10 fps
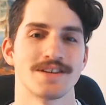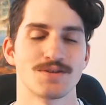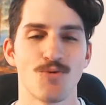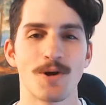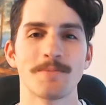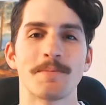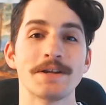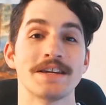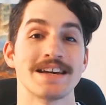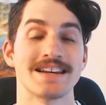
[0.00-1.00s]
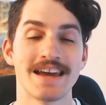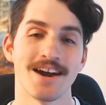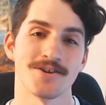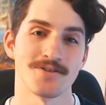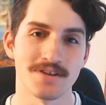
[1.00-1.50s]
It's world building and
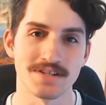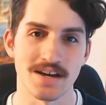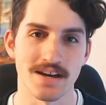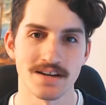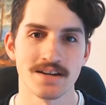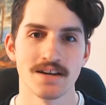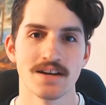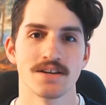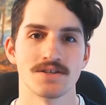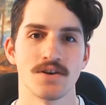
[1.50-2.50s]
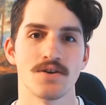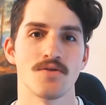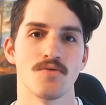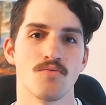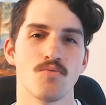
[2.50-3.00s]
character design.
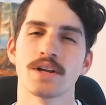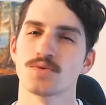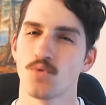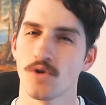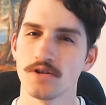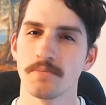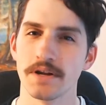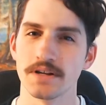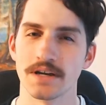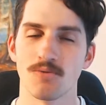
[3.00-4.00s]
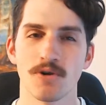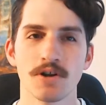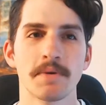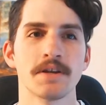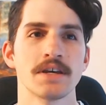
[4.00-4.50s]
So what is world building?
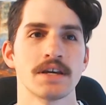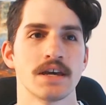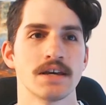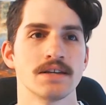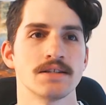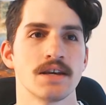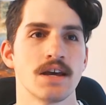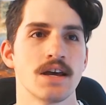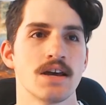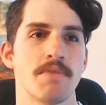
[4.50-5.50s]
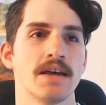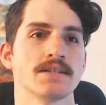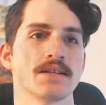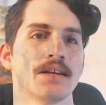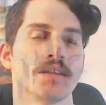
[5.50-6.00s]
World building is
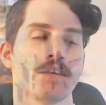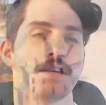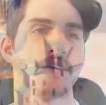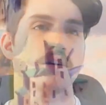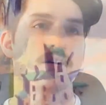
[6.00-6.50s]
basically the